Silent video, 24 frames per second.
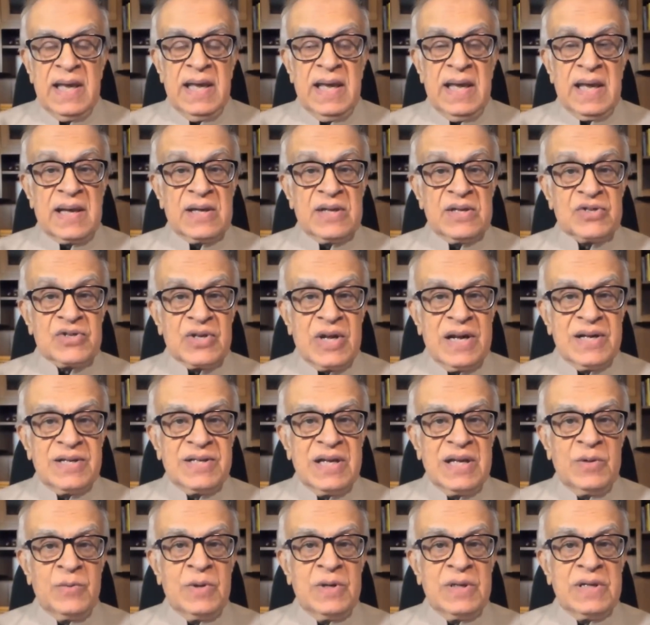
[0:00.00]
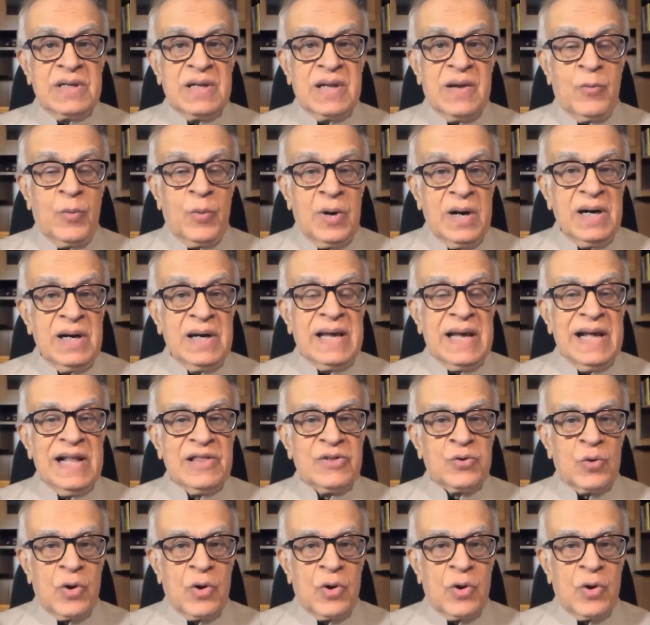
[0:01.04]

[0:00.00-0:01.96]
a consultant with World Health